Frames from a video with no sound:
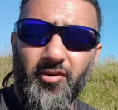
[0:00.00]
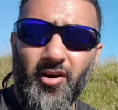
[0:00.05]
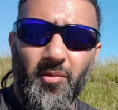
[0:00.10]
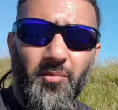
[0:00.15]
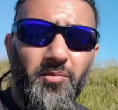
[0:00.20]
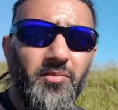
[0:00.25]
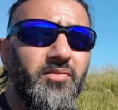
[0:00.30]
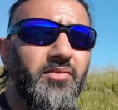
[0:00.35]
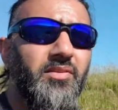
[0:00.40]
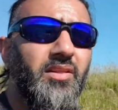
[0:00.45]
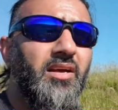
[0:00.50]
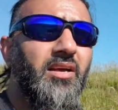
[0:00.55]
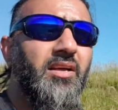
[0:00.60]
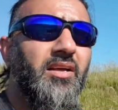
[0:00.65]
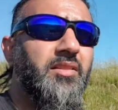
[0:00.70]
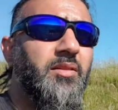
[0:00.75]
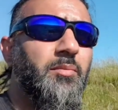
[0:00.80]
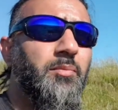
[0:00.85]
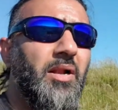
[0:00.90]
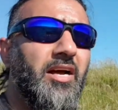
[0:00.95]
people
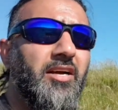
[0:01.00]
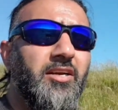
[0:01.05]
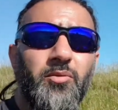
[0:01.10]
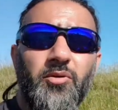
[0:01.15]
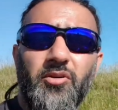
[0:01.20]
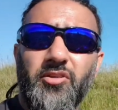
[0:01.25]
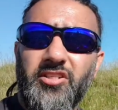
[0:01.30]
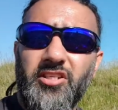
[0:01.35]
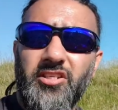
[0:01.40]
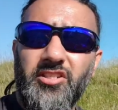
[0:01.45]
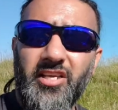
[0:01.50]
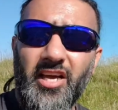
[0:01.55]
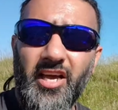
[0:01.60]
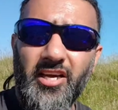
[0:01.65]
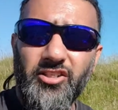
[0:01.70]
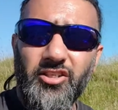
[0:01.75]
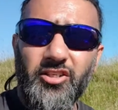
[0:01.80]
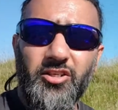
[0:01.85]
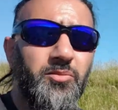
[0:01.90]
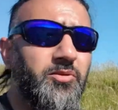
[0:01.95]
from the black
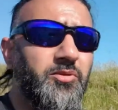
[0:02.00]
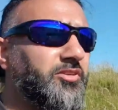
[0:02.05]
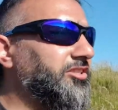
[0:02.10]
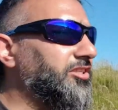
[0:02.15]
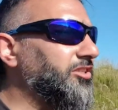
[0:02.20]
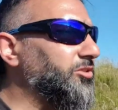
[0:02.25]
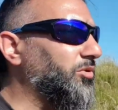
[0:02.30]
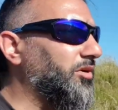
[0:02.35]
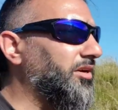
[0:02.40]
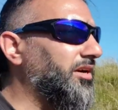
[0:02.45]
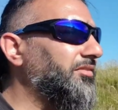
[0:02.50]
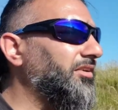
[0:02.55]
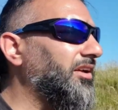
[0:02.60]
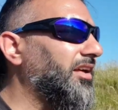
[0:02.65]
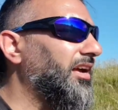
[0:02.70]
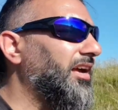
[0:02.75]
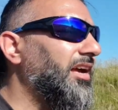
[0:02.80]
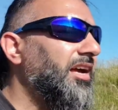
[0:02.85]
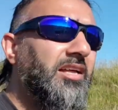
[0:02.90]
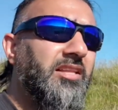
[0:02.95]
communities, the Asian communities,
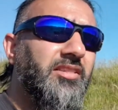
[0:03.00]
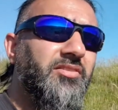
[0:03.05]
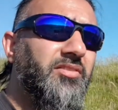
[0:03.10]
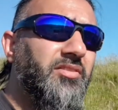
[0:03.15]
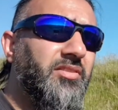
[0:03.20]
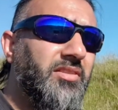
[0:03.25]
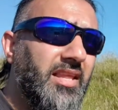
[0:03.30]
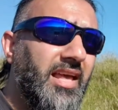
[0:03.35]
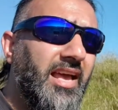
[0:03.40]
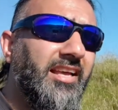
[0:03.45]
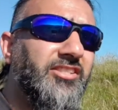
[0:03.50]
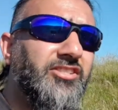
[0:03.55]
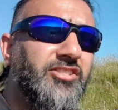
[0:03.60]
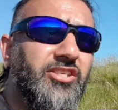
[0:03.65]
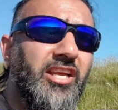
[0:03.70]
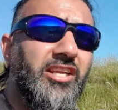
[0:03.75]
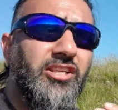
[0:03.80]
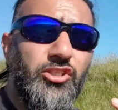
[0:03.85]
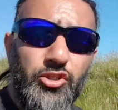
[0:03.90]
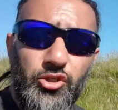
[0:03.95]
whatever.
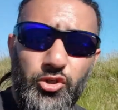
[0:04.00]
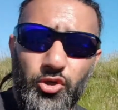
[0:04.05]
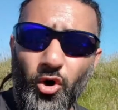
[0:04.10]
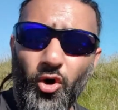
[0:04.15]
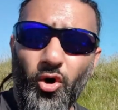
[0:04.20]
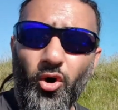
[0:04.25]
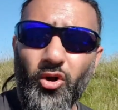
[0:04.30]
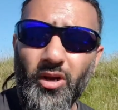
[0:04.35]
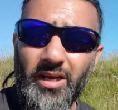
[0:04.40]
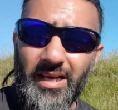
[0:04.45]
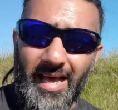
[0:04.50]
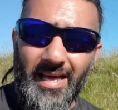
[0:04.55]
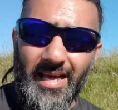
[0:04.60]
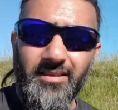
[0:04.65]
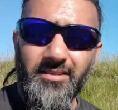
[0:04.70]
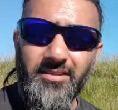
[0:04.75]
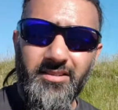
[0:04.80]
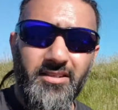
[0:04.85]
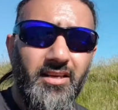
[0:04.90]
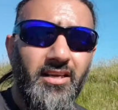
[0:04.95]
it's
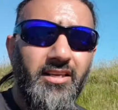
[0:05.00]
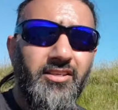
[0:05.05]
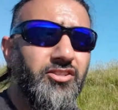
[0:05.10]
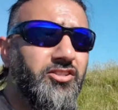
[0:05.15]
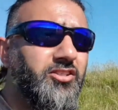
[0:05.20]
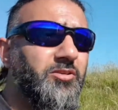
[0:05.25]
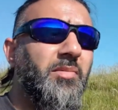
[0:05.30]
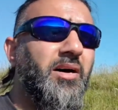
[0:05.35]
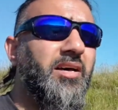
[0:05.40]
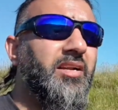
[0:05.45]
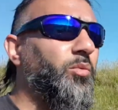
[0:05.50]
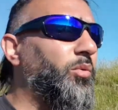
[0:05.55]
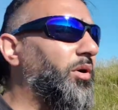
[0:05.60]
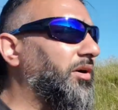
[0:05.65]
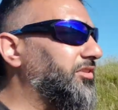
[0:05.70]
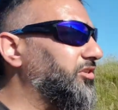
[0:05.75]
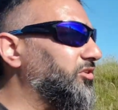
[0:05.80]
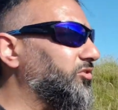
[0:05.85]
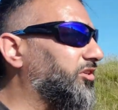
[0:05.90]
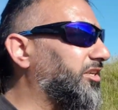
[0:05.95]
your land. It doesn't
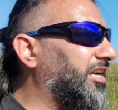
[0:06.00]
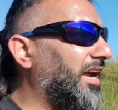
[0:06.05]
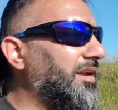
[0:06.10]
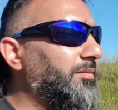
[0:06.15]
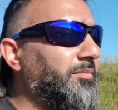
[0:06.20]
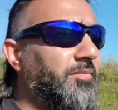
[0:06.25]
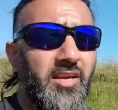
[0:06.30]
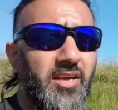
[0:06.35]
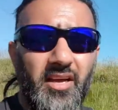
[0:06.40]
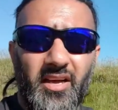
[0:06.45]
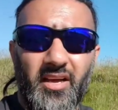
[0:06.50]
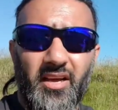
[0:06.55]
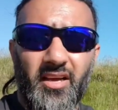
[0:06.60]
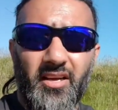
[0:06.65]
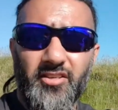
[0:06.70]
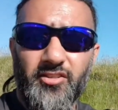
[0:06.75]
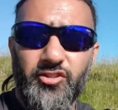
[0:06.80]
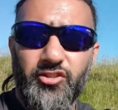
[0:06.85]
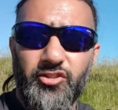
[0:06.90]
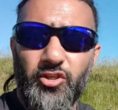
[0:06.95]
matter whether you came
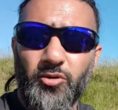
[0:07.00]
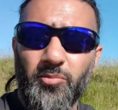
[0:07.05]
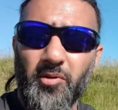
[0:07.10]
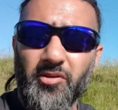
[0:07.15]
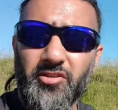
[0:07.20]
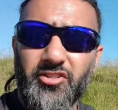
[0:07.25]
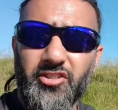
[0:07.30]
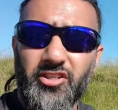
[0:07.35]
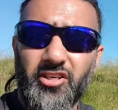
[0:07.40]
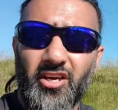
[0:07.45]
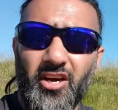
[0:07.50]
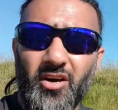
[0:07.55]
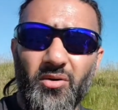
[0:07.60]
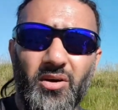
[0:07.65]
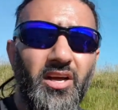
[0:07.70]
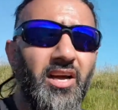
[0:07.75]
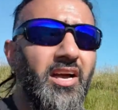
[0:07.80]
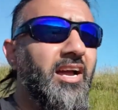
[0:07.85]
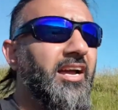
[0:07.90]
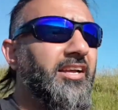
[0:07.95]
here 2 months
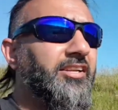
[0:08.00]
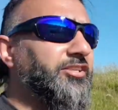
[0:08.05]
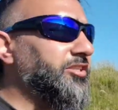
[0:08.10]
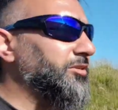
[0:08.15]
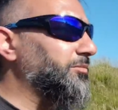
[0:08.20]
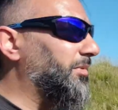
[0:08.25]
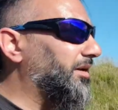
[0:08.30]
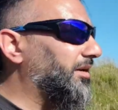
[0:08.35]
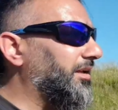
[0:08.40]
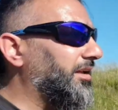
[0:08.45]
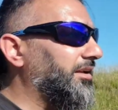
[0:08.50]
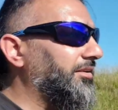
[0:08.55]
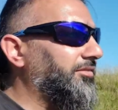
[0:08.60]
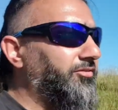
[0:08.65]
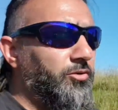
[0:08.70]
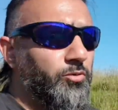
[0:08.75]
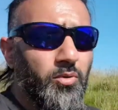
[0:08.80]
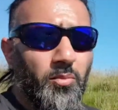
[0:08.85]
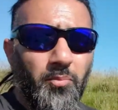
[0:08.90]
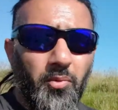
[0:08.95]
ago. It doesn't
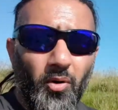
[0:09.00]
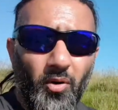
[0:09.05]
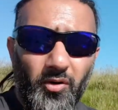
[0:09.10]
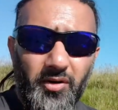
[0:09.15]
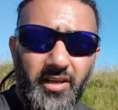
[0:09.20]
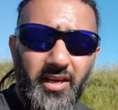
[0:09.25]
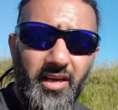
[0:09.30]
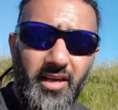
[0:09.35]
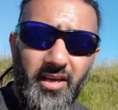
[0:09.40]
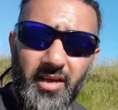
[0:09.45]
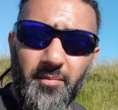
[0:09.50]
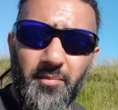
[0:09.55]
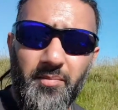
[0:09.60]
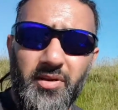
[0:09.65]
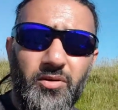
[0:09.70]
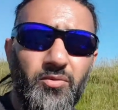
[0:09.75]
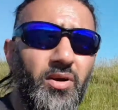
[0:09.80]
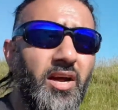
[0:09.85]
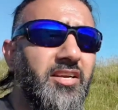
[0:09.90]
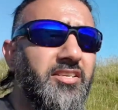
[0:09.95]
matter if you were born
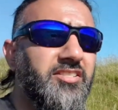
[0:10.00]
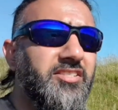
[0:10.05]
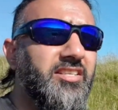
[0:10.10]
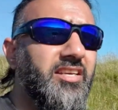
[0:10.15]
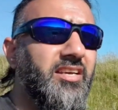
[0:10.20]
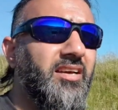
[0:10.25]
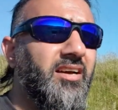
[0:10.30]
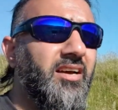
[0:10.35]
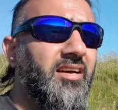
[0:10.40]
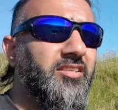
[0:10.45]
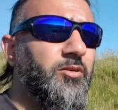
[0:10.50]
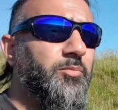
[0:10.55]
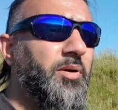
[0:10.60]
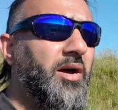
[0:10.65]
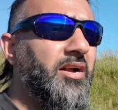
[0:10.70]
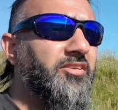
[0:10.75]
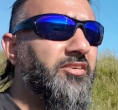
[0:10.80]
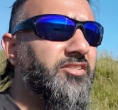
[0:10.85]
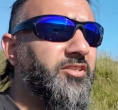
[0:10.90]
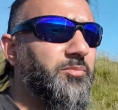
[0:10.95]
here and been raised
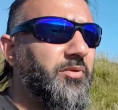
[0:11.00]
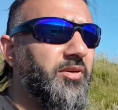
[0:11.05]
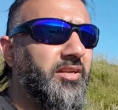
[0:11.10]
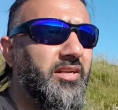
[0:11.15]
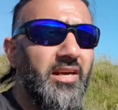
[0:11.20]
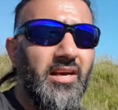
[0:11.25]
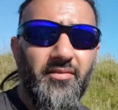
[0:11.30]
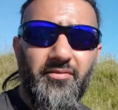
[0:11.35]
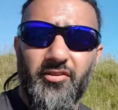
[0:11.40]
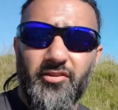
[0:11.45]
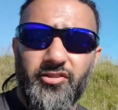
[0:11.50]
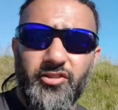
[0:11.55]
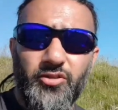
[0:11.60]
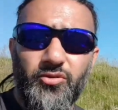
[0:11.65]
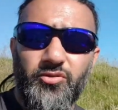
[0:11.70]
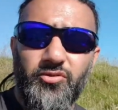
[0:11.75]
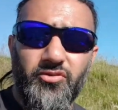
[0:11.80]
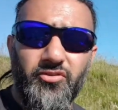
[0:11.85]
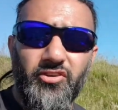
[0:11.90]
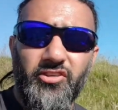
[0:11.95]
here and your parents have been here
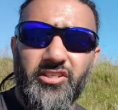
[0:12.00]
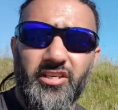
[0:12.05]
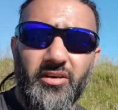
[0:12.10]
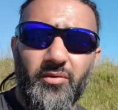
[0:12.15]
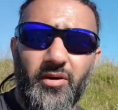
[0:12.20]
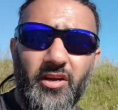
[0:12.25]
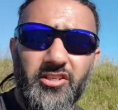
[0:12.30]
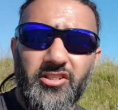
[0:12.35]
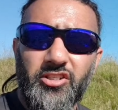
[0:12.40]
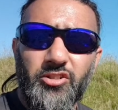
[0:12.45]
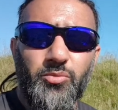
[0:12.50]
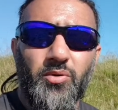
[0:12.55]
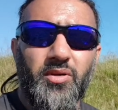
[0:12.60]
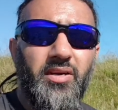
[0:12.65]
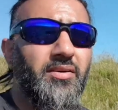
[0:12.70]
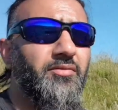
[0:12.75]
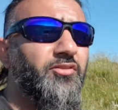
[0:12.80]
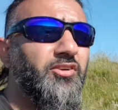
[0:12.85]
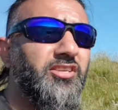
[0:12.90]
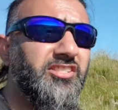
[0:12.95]
for 2, 3
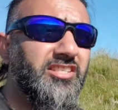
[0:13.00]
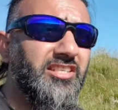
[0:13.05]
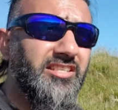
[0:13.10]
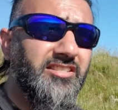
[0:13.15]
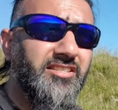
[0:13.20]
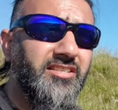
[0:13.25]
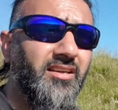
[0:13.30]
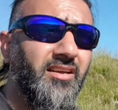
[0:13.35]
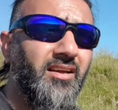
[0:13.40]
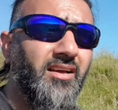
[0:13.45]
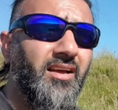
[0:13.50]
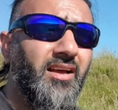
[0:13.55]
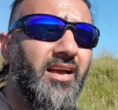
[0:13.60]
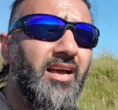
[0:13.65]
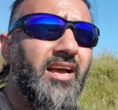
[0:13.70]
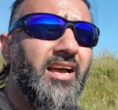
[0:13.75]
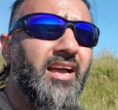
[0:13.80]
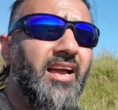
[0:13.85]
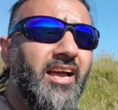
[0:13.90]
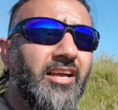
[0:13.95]
generations, whatever it is.
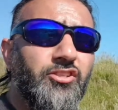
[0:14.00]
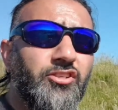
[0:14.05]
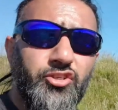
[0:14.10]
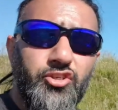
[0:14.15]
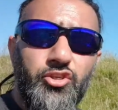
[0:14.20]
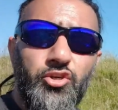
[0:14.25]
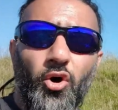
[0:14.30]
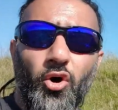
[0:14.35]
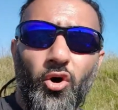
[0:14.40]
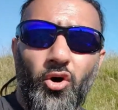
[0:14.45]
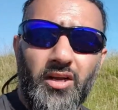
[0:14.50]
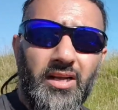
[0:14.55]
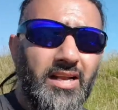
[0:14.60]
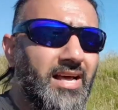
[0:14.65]
It's